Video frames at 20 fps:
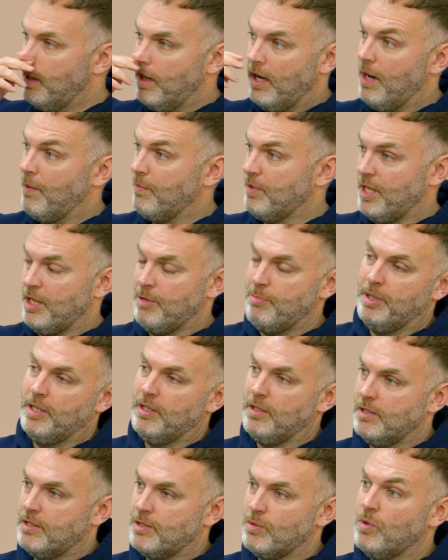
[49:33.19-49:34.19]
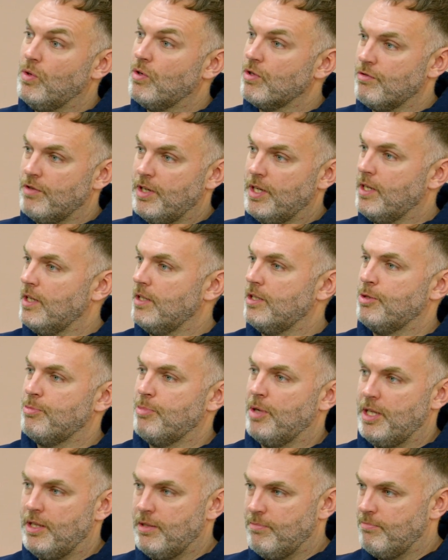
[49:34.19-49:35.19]
I would get the builder to order it and I just
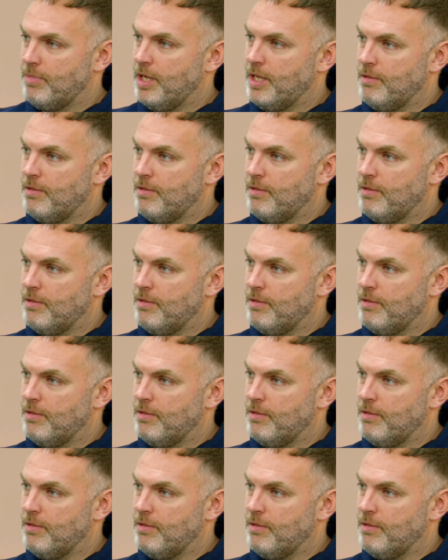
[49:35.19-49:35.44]
pay them